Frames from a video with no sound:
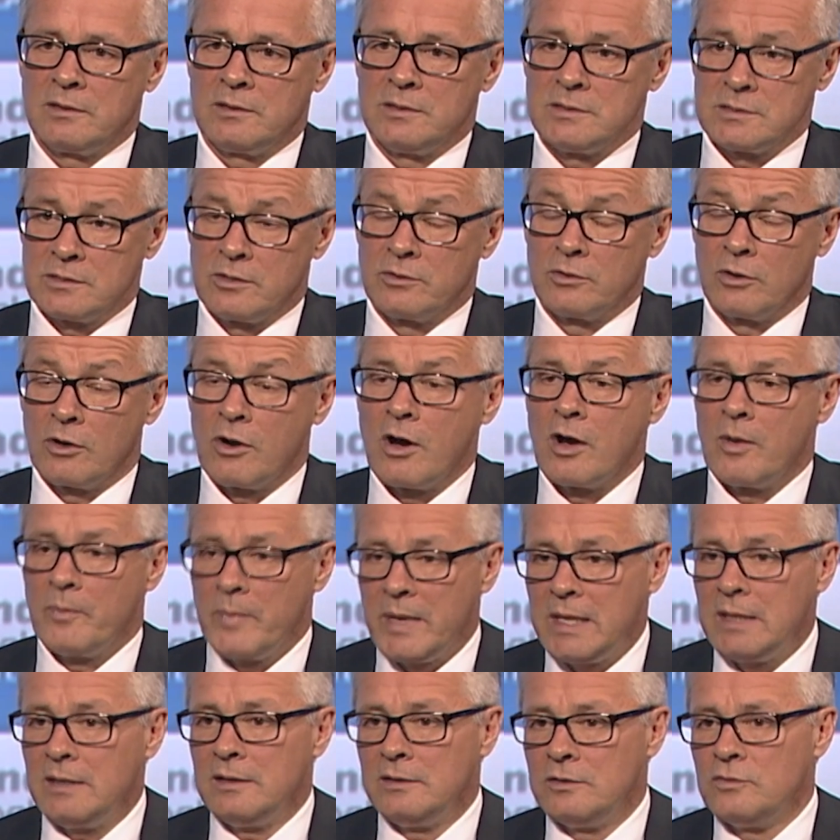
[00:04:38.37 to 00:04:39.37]
is going to come
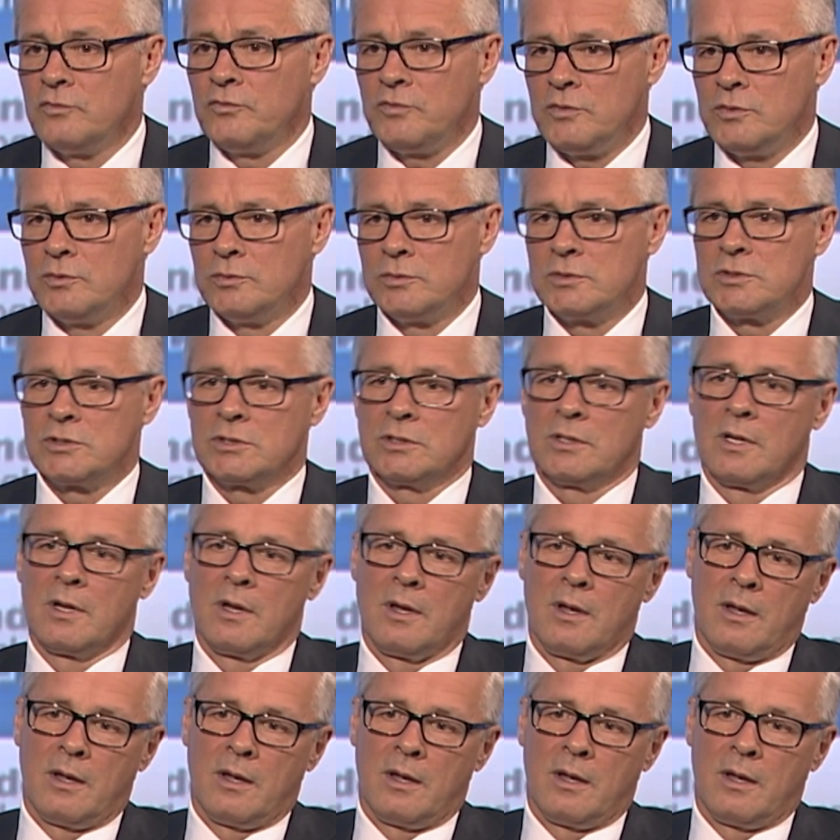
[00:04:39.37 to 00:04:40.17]
in the future.